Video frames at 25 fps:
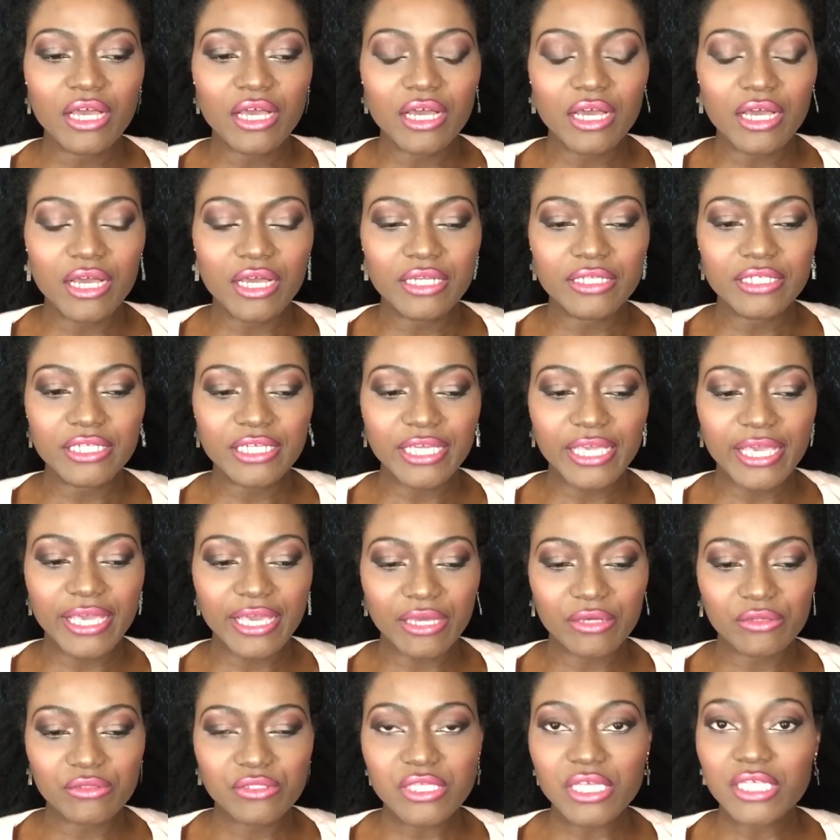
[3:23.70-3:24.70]
an
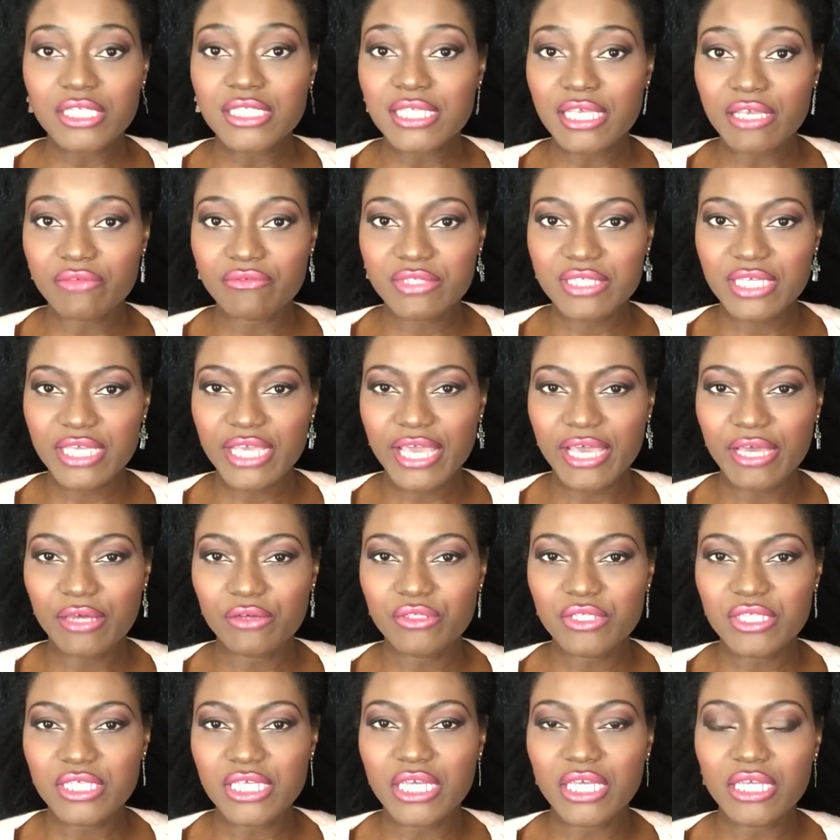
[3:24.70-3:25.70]
account, a savings
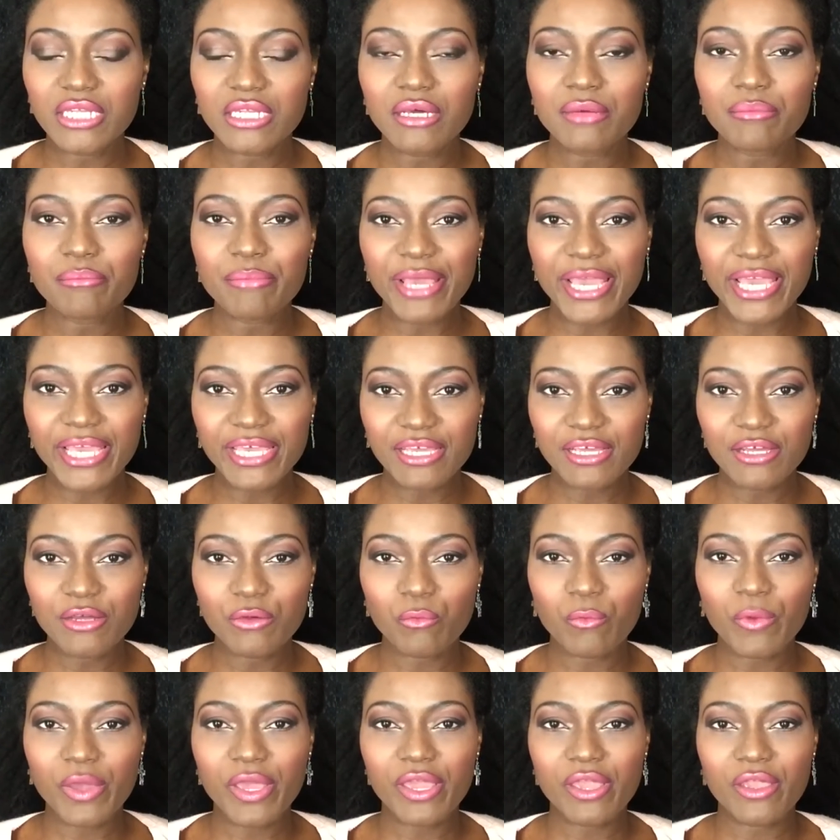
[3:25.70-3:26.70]
account in a bank
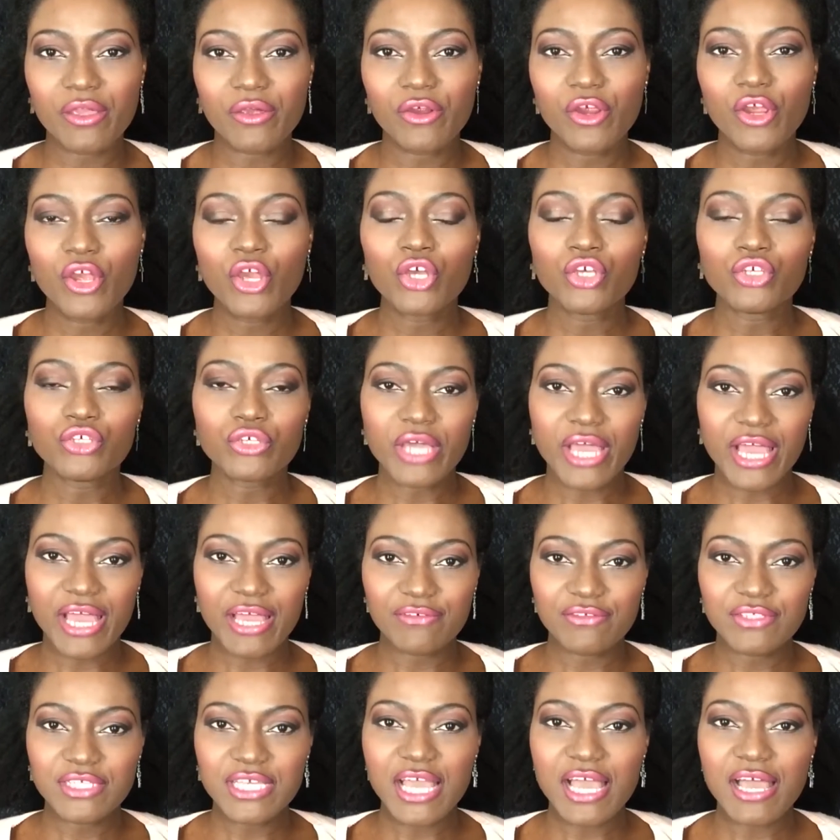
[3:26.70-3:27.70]
where you
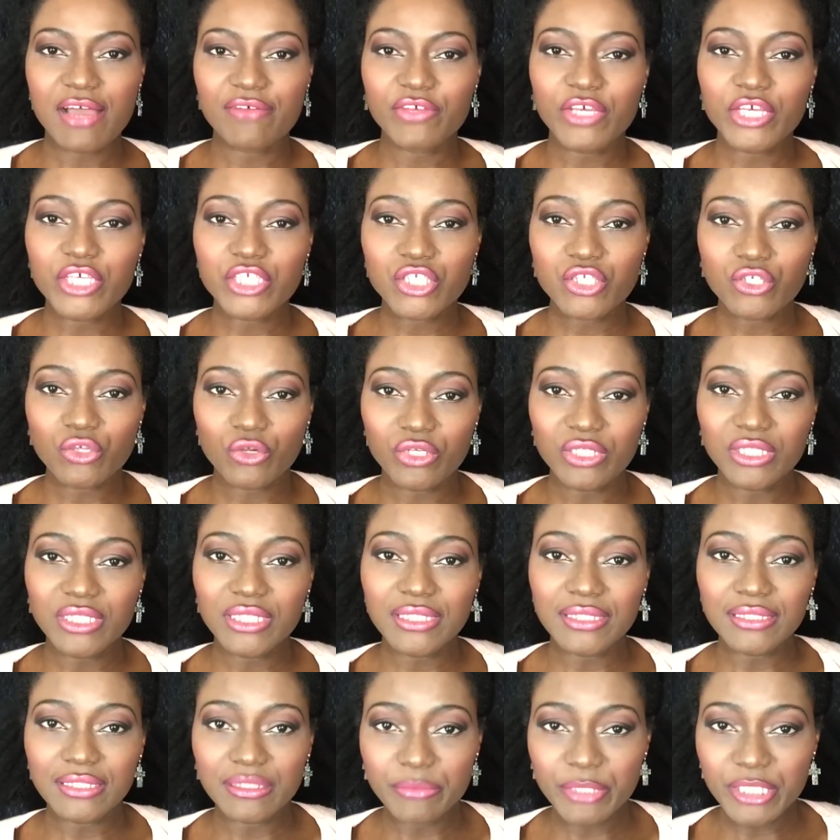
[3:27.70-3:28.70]
have to have a
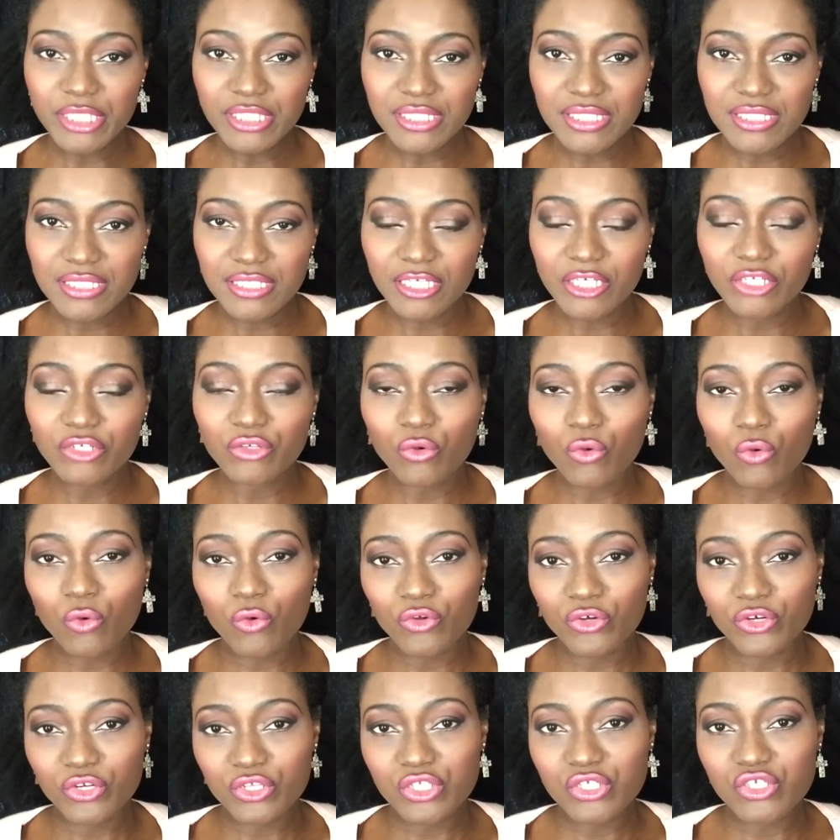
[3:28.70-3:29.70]
certain limit in
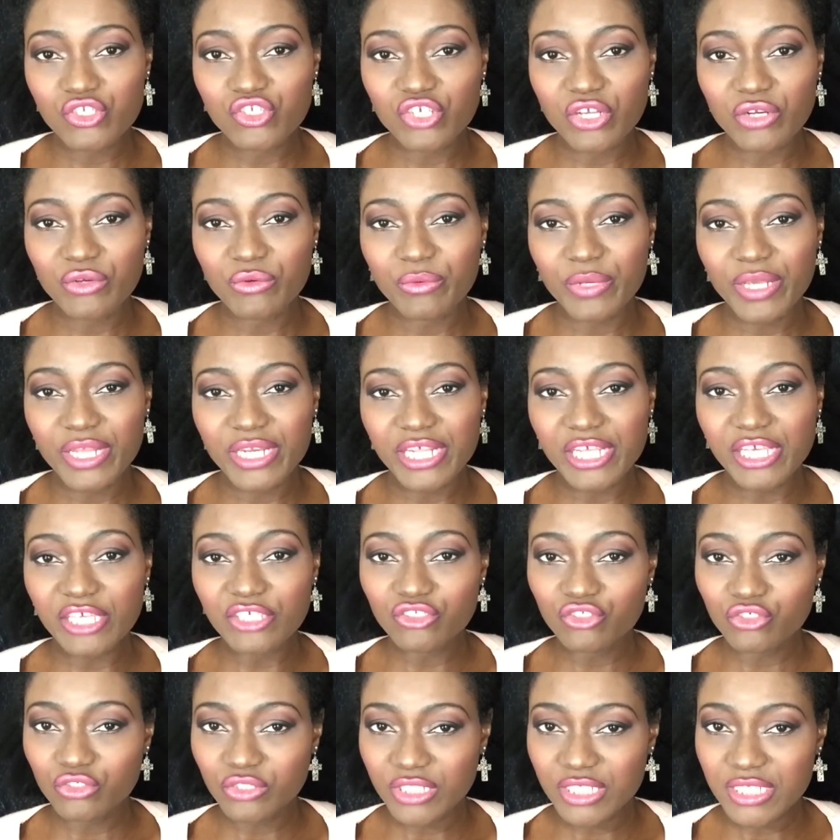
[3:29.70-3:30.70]
order to generate
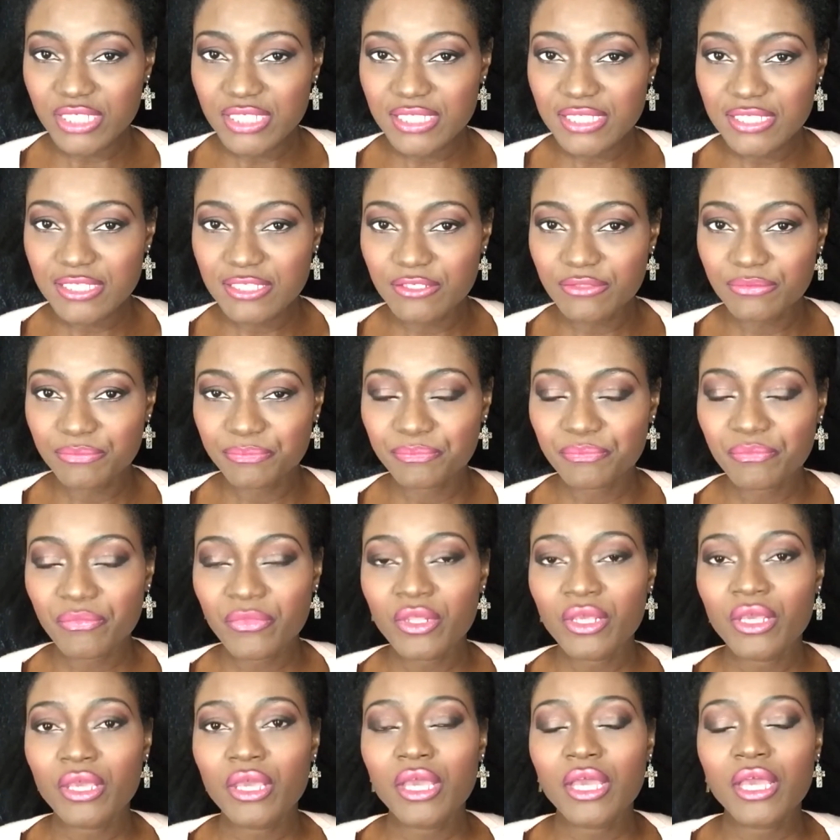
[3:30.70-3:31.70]
interest,
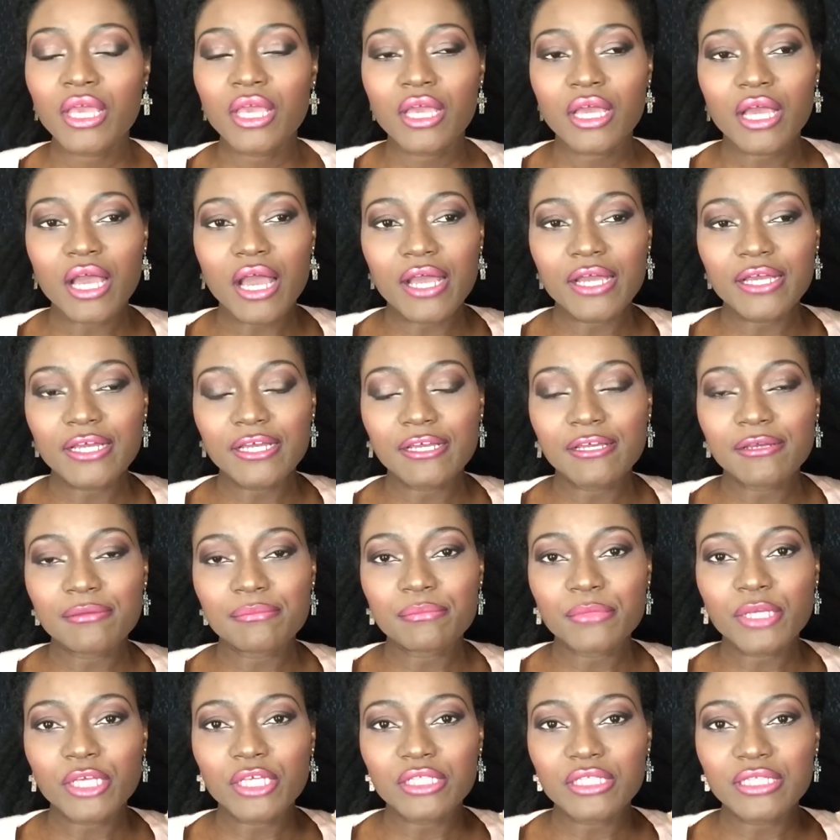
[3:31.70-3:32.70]

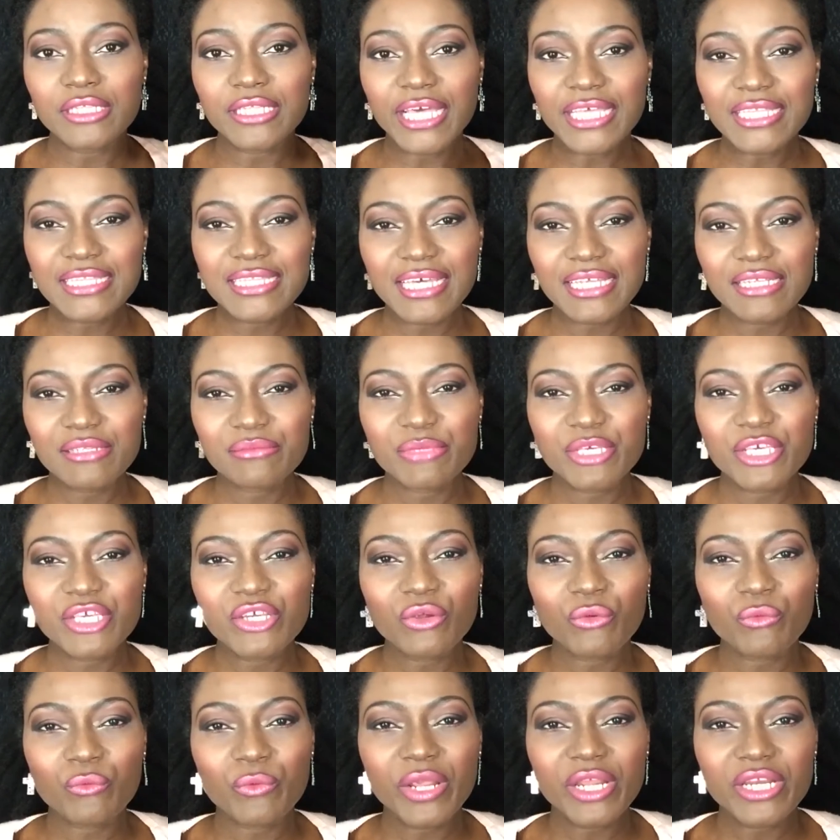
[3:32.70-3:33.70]
um, let that be
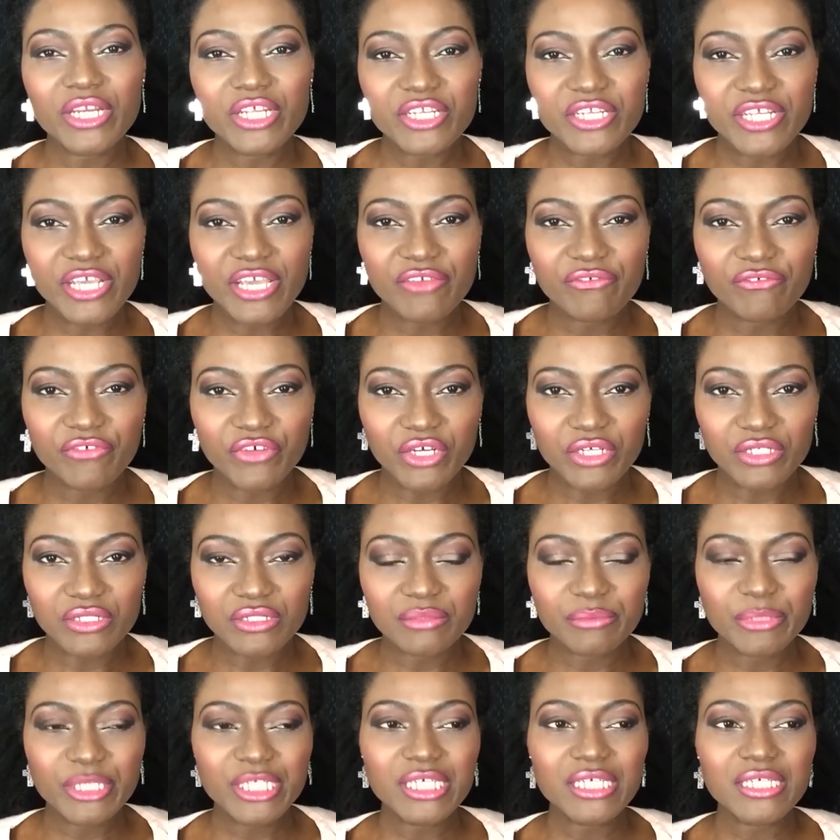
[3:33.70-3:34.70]
your rainy day fund
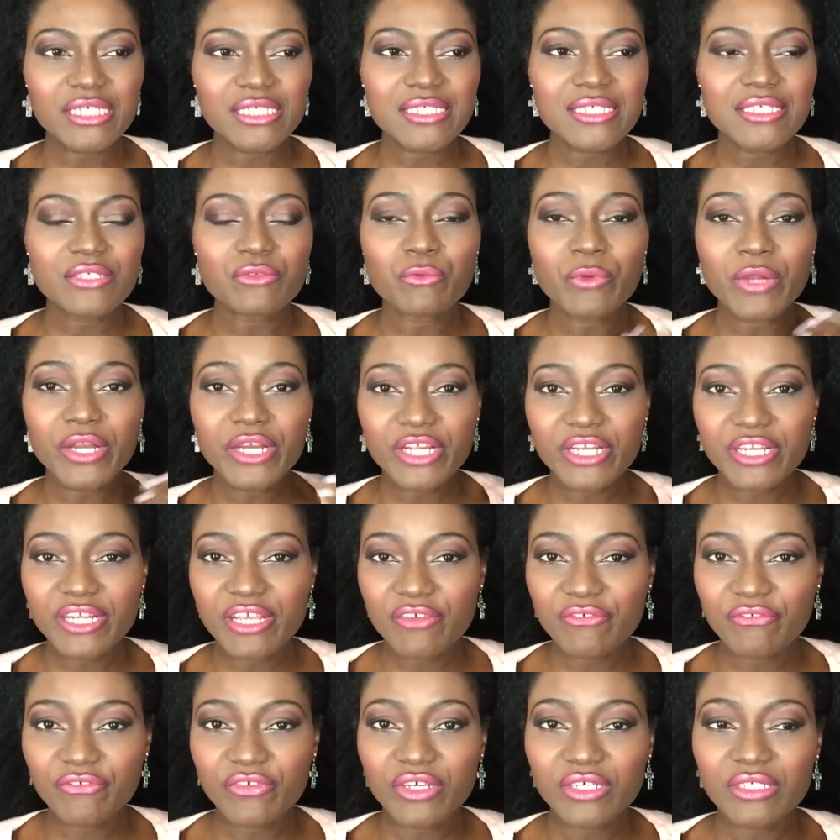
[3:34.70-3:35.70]
because rainy day
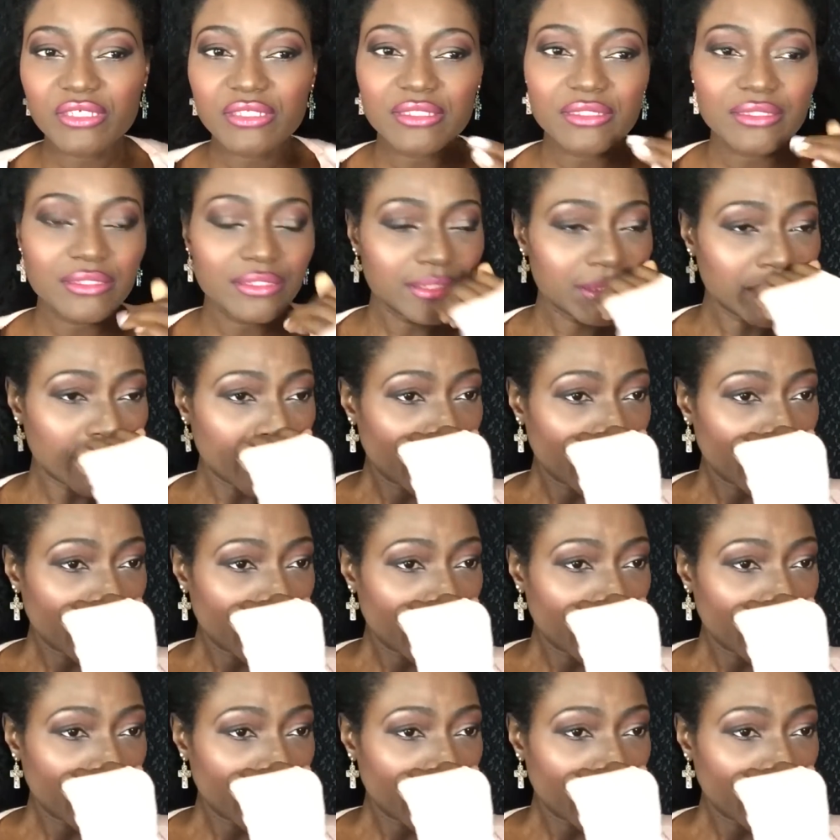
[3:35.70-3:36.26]
fund